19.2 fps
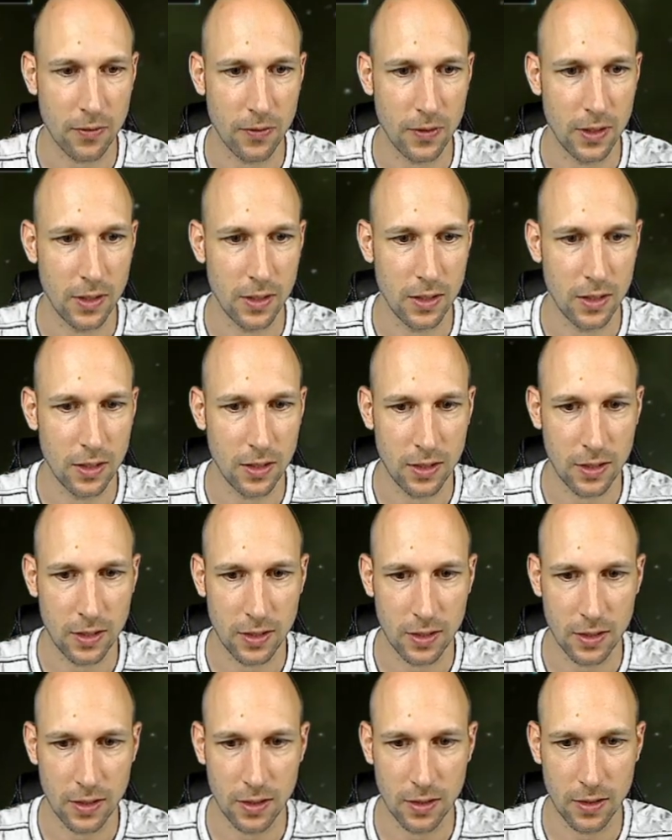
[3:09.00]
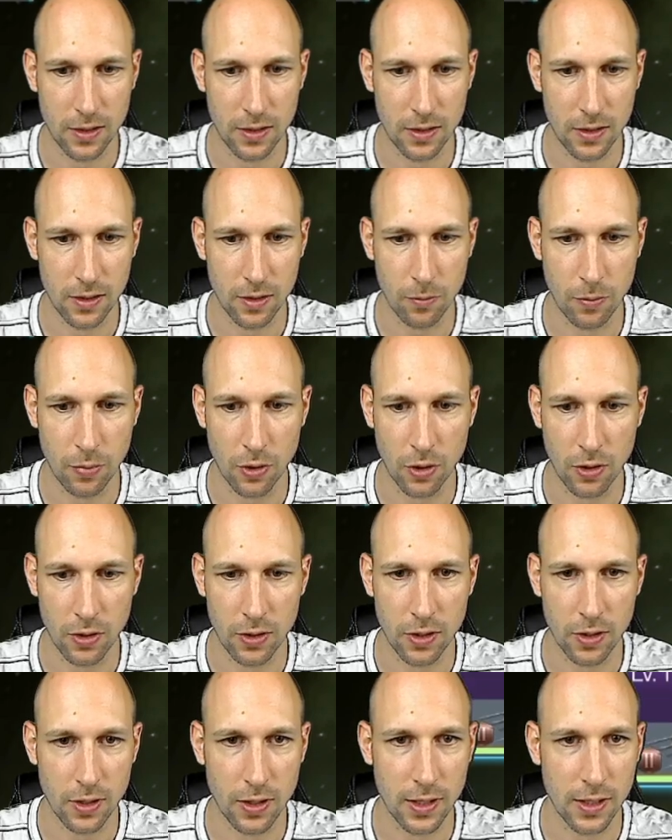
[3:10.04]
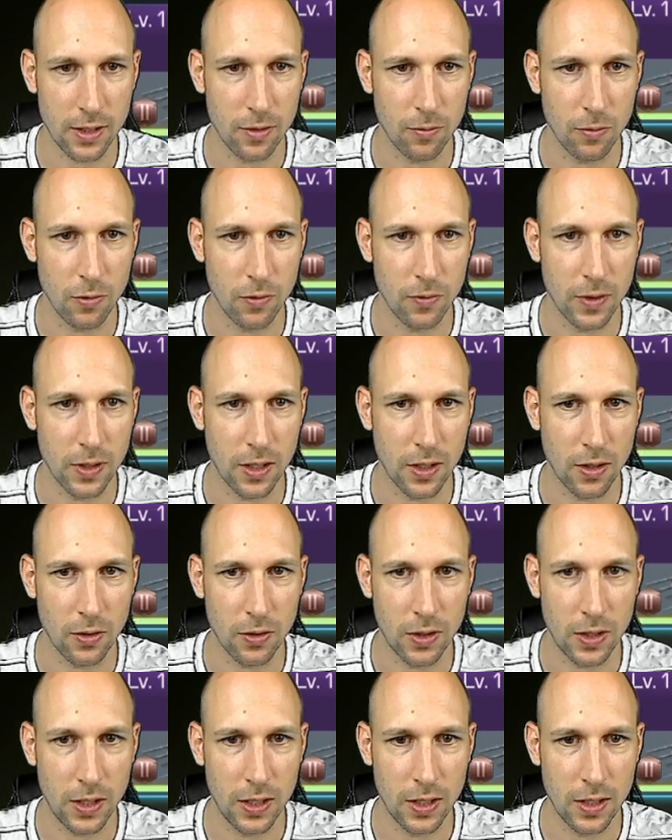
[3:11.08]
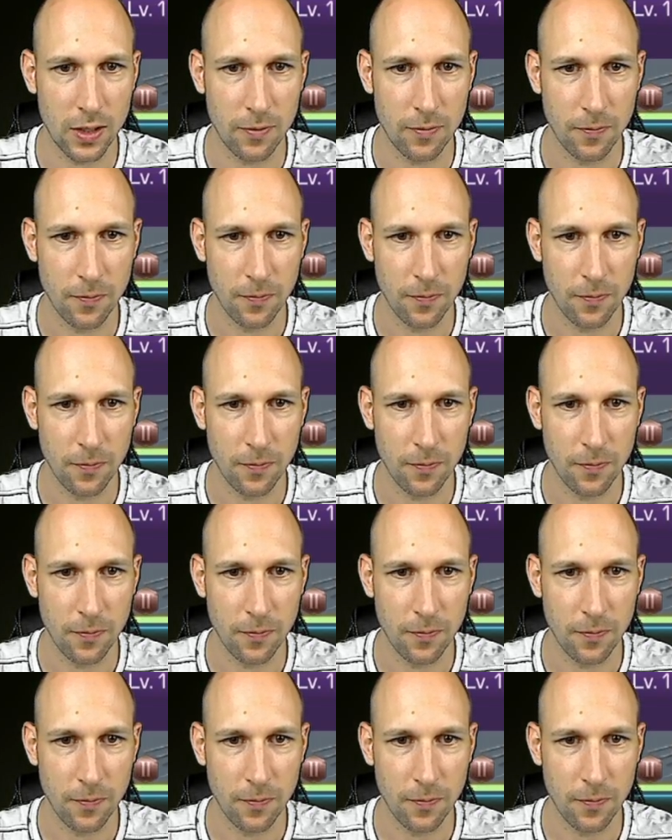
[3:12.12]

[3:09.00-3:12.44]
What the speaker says: with the Brontes. Let's move it out here.